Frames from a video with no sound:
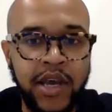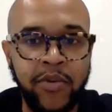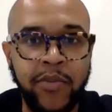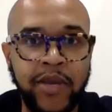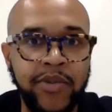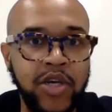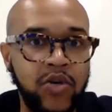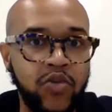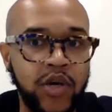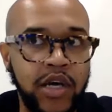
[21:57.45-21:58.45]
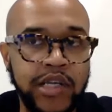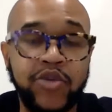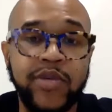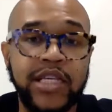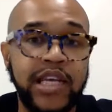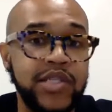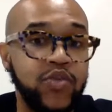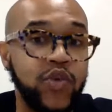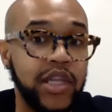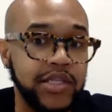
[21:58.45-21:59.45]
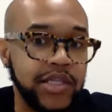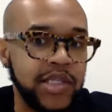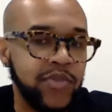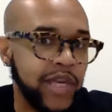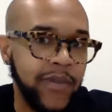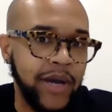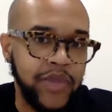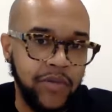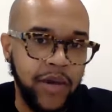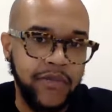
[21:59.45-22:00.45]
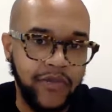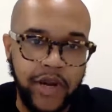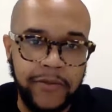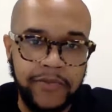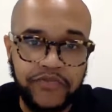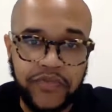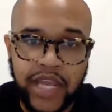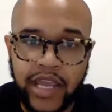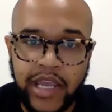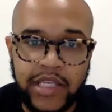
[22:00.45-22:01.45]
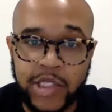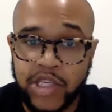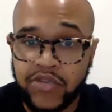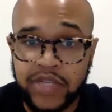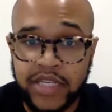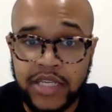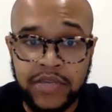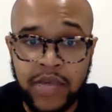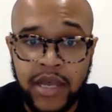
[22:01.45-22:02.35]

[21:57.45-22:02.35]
but maybe a little bit less willing to speak about them up front. And generally,